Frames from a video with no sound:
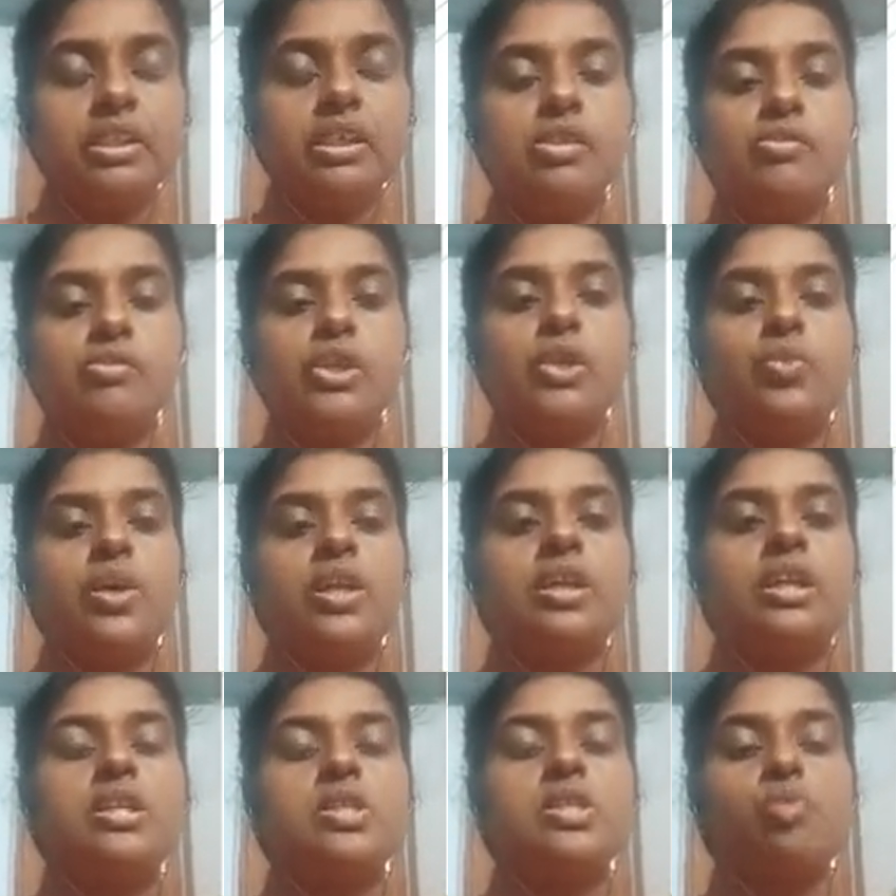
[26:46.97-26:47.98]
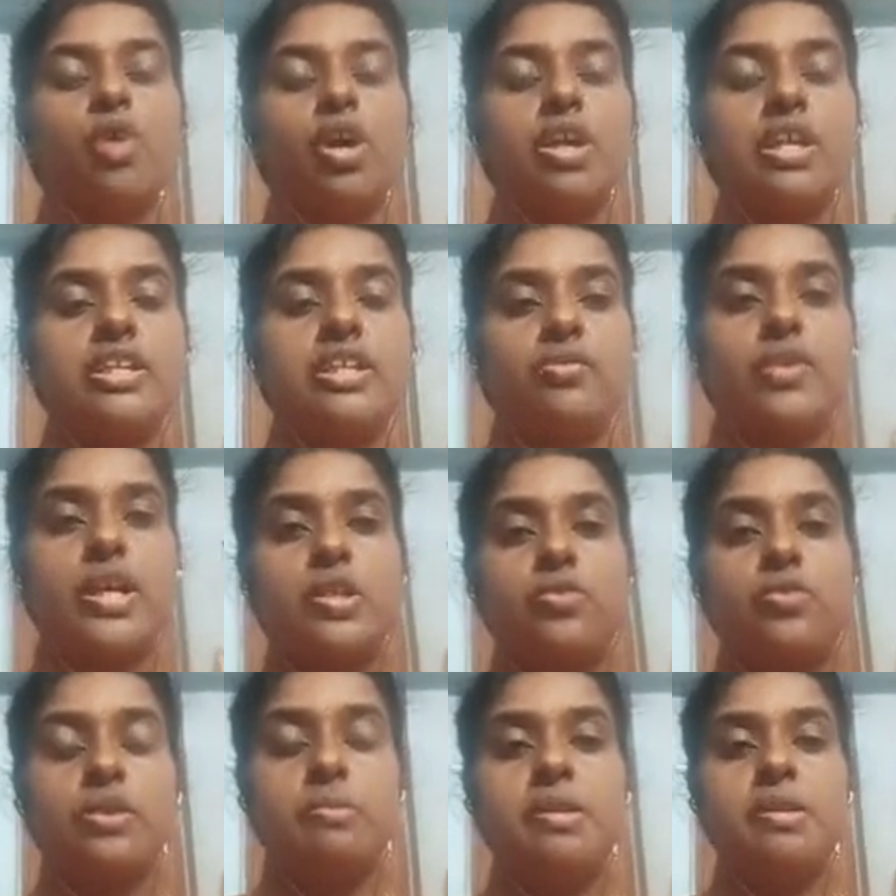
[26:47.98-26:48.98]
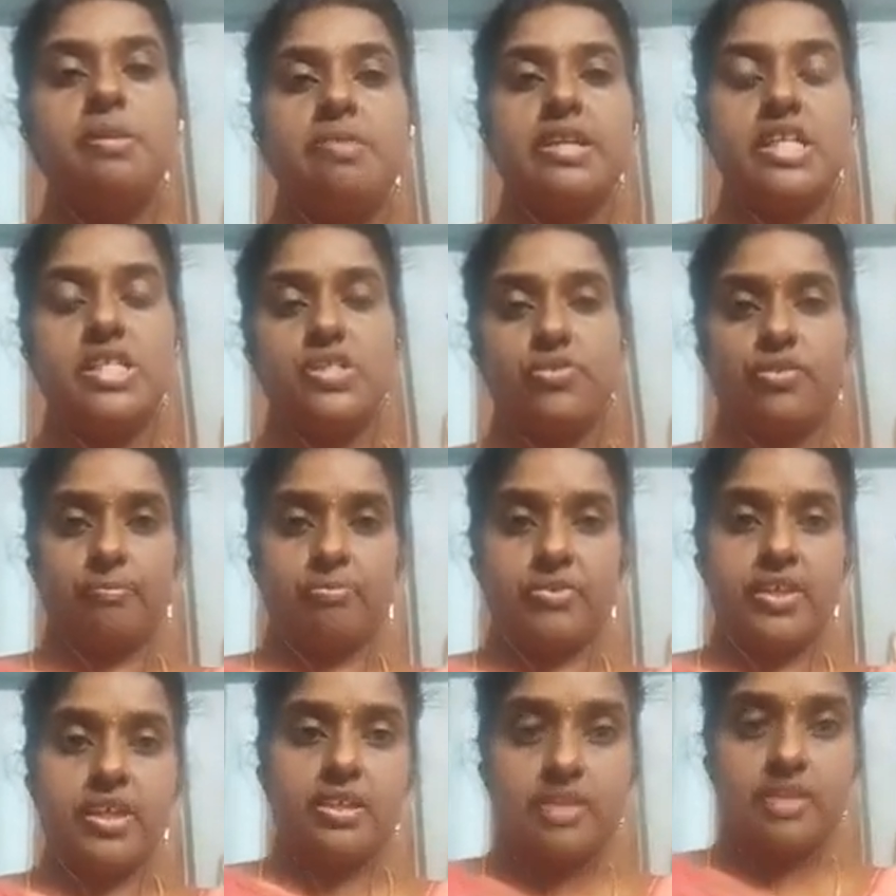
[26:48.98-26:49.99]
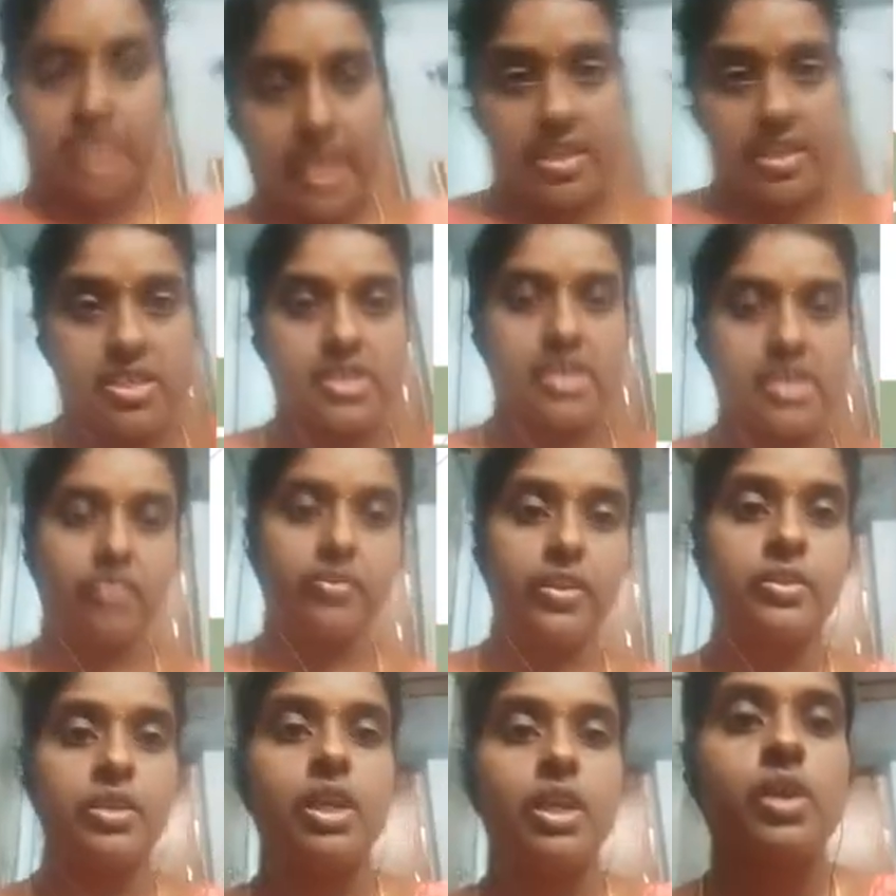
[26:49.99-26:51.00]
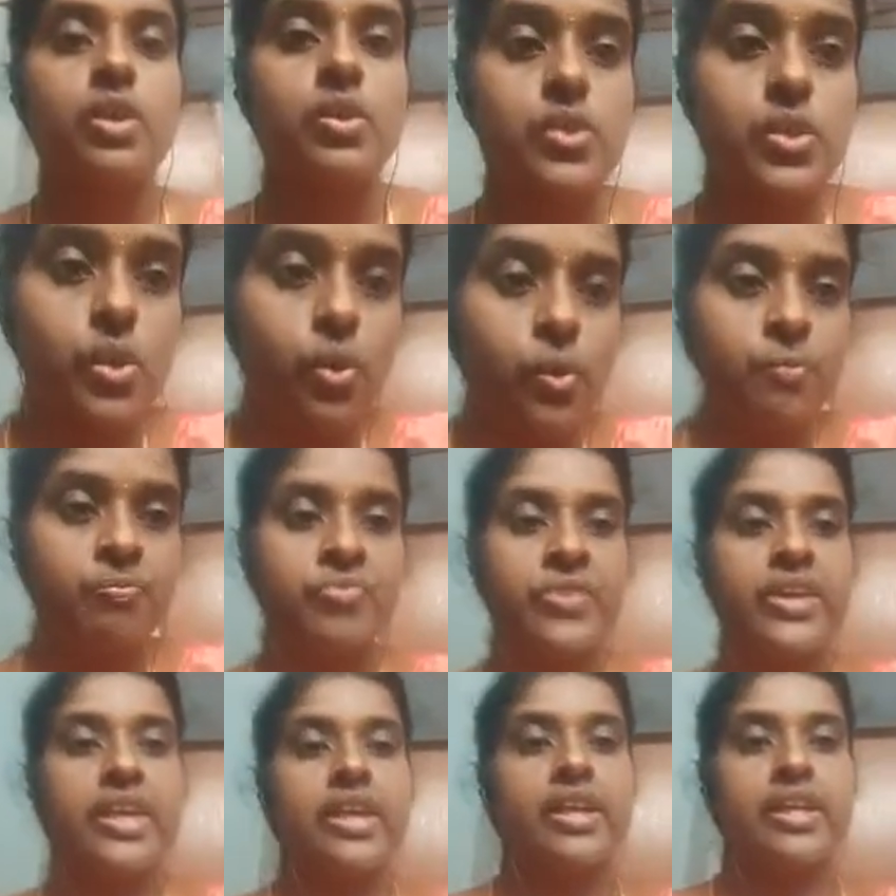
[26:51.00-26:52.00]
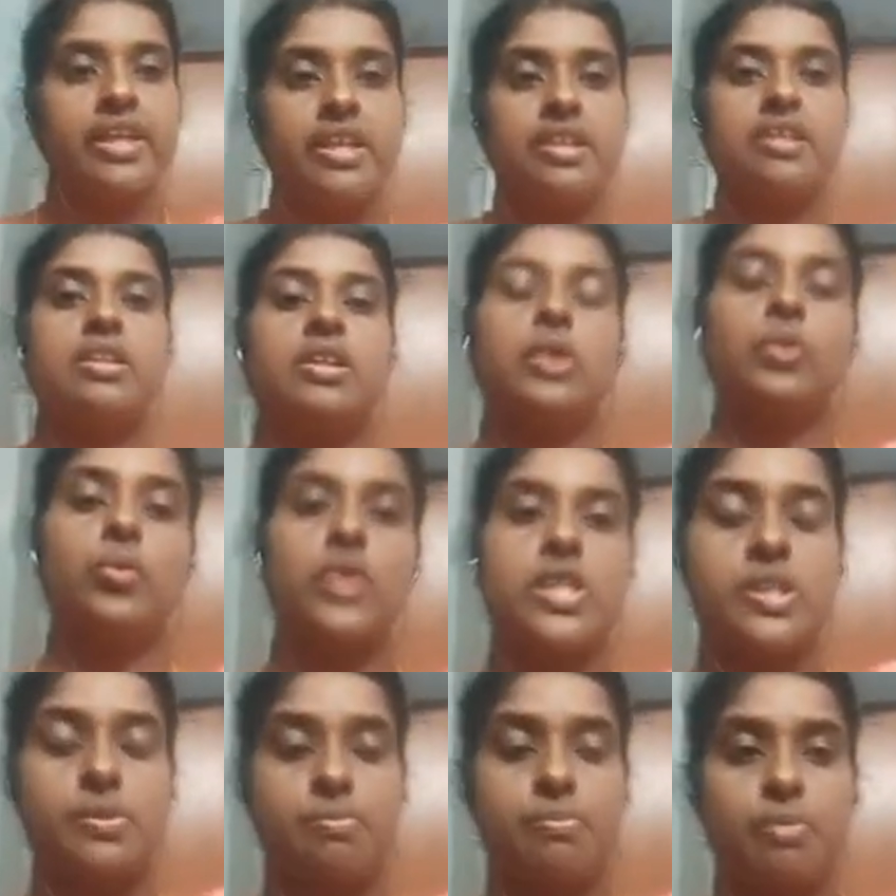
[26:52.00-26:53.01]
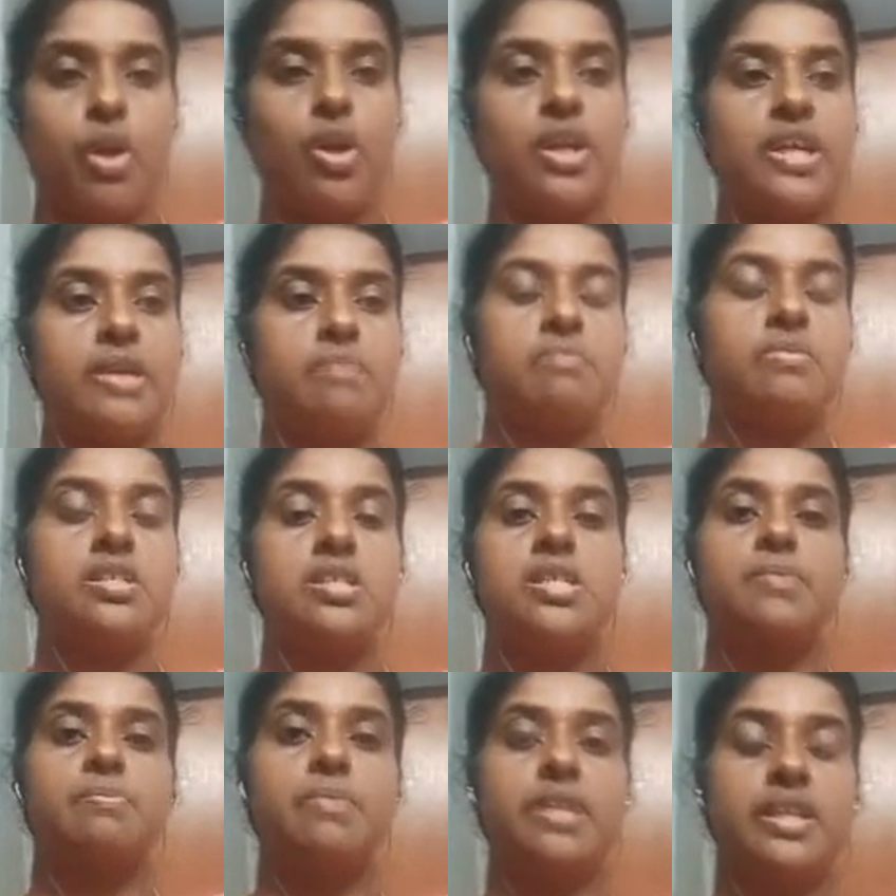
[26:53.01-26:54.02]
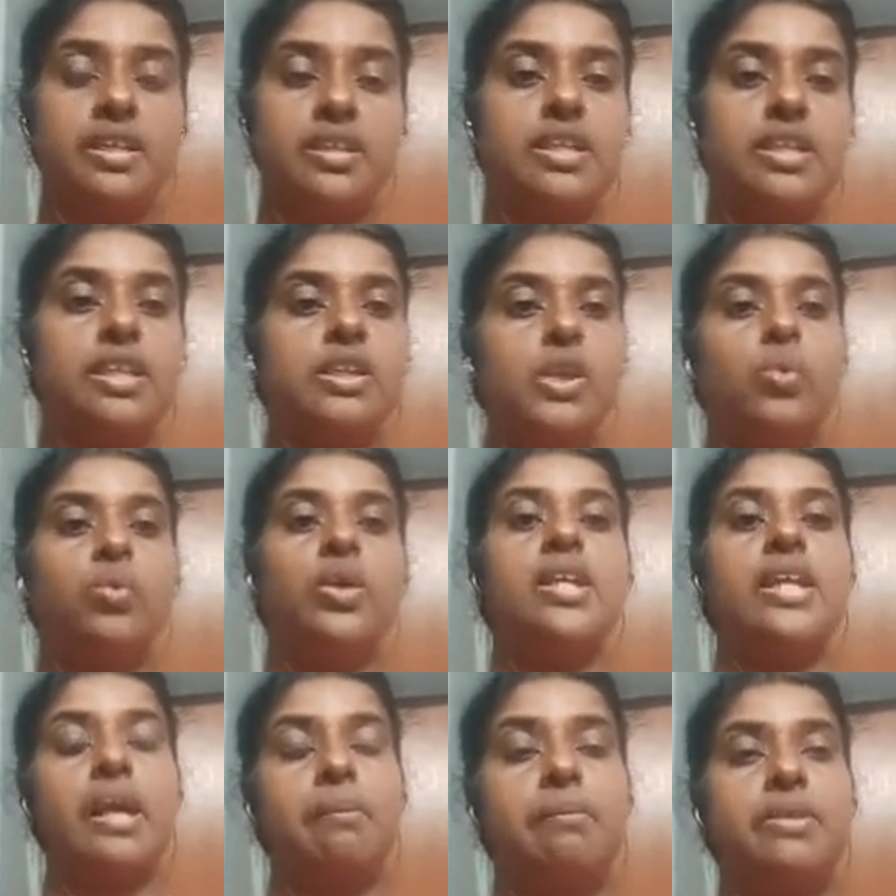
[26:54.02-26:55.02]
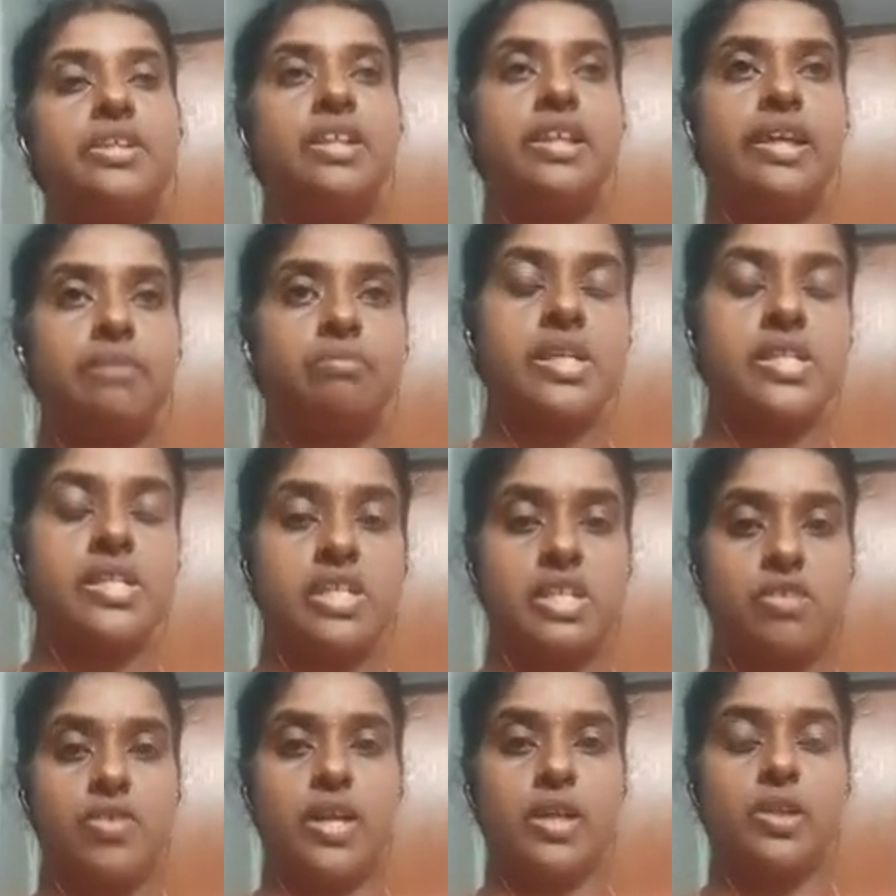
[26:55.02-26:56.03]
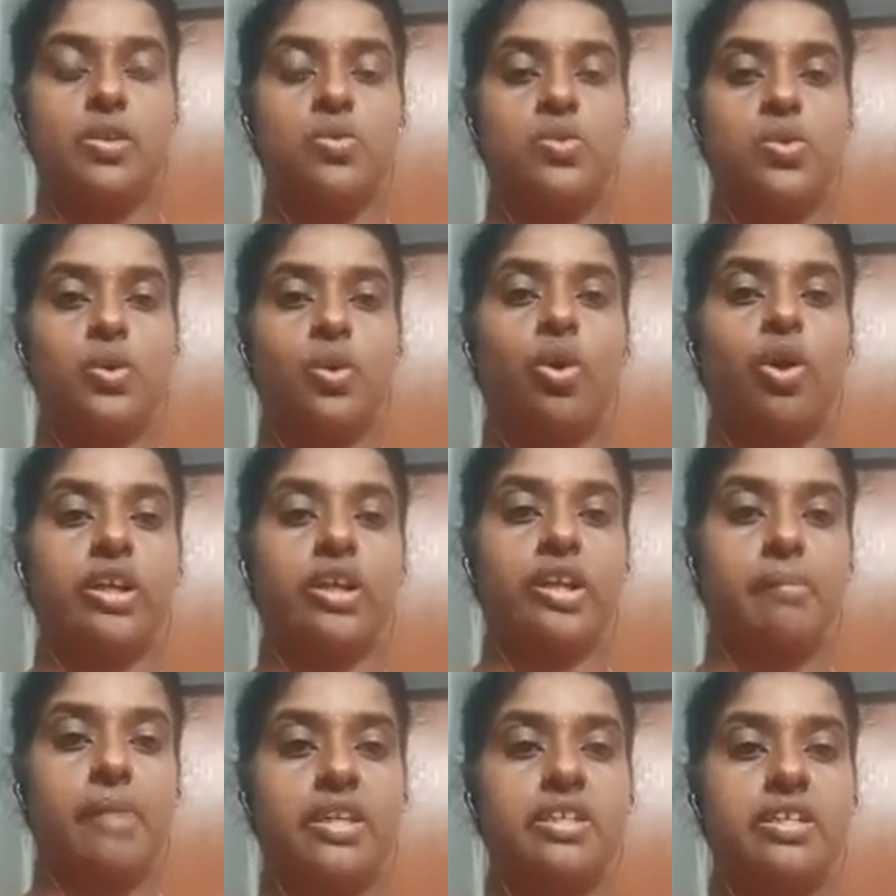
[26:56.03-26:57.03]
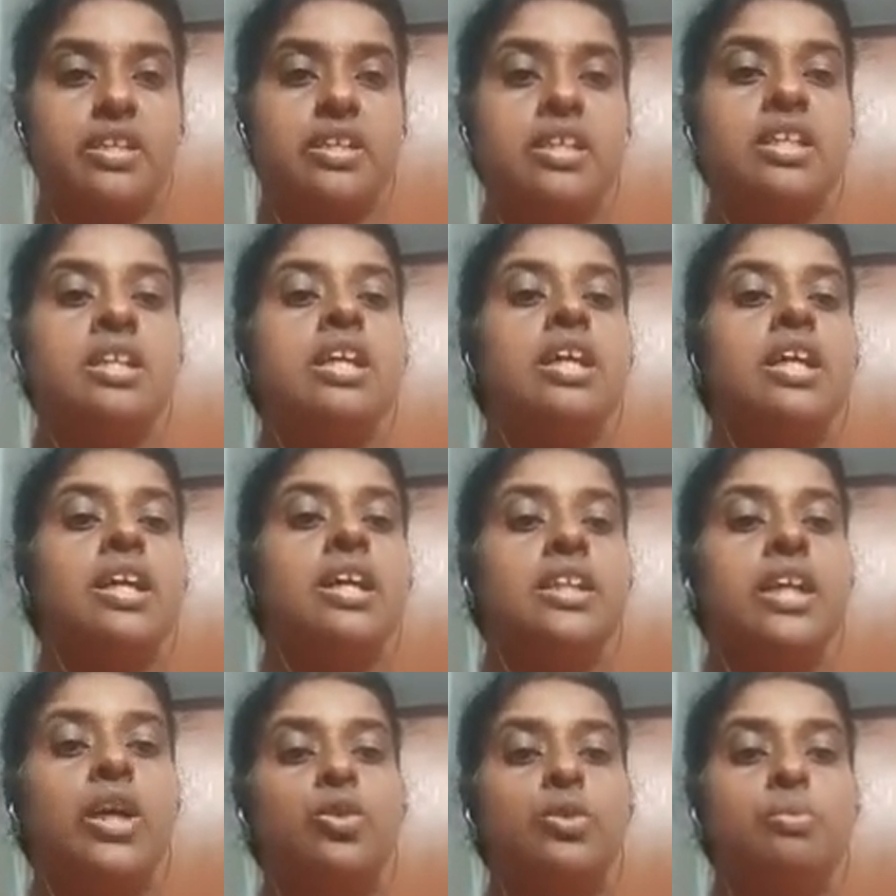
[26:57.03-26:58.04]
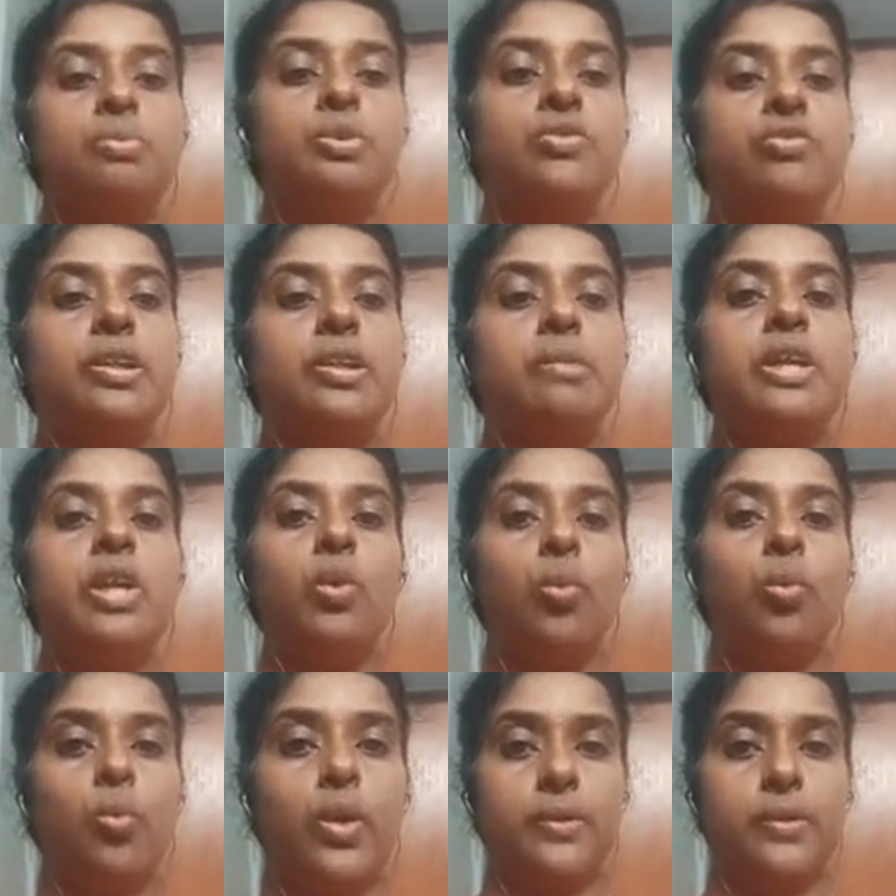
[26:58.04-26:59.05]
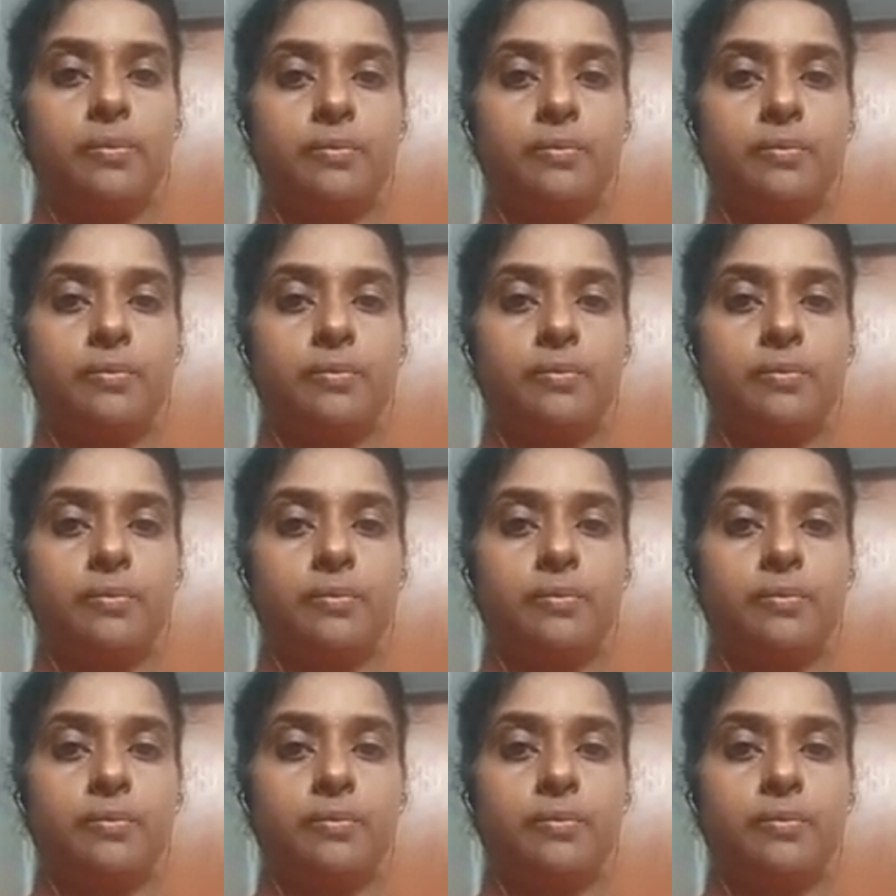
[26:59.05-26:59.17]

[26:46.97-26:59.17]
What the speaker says: your small letter value will be begins from the 97. So here your small m is bigger than your capital M ASCII value, so automatically the output will be 1.